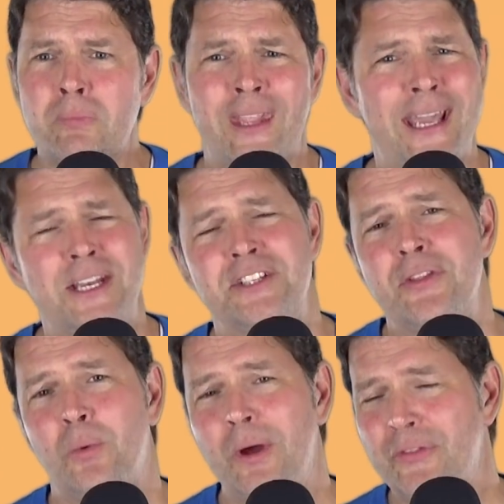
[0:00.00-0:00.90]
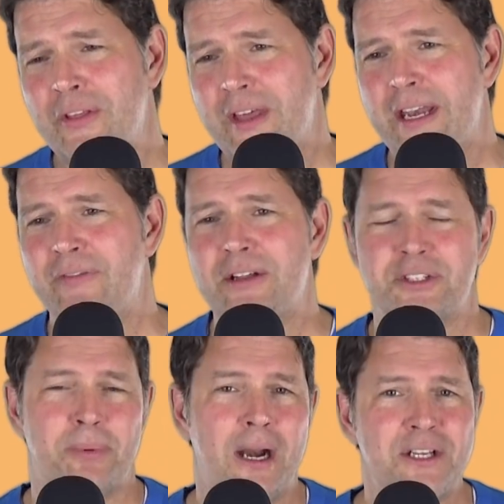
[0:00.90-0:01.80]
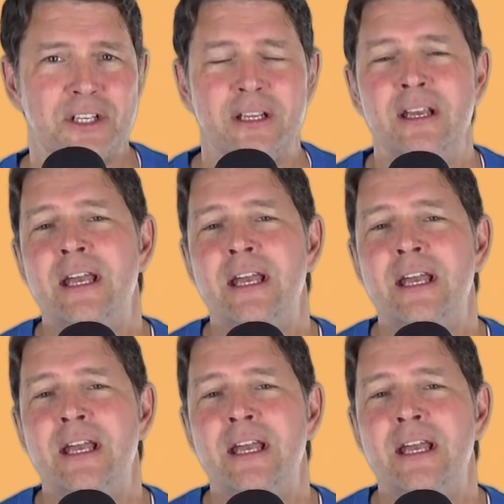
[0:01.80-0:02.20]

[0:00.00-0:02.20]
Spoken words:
And he said the one thing that he found surprising